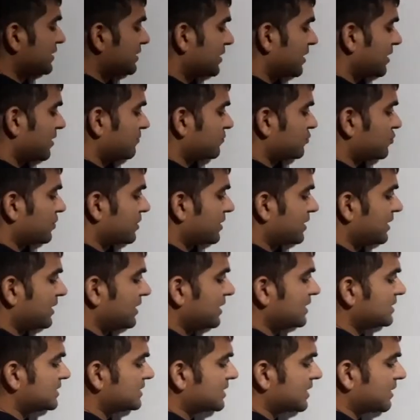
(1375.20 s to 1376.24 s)
terms. So
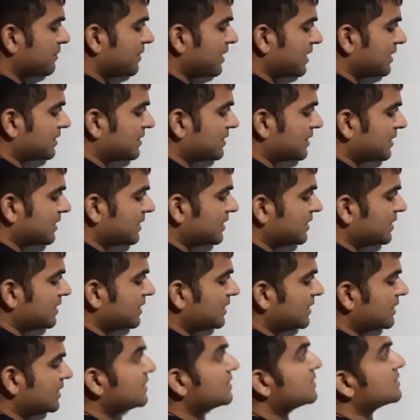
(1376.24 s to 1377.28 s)
T17
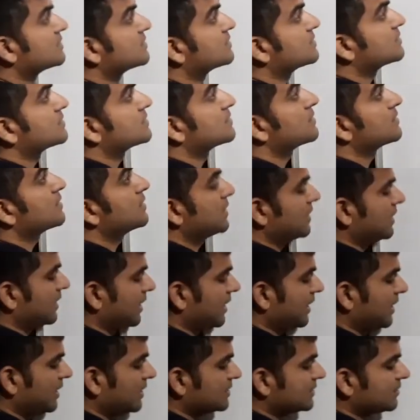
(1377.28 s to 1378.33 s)
is
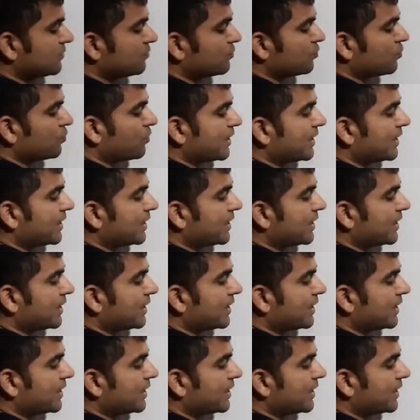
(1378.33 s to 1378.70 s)
you know